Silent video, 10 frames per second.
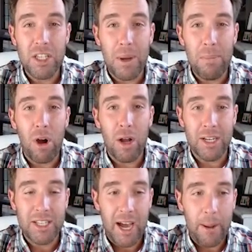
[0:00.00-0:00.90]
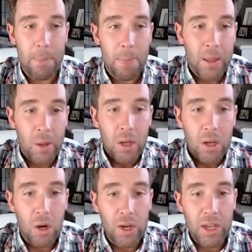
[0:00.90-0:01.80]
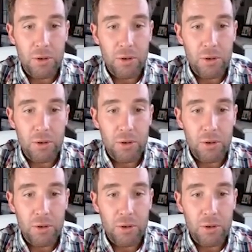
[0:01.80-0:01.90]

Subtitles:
my product at? Okay,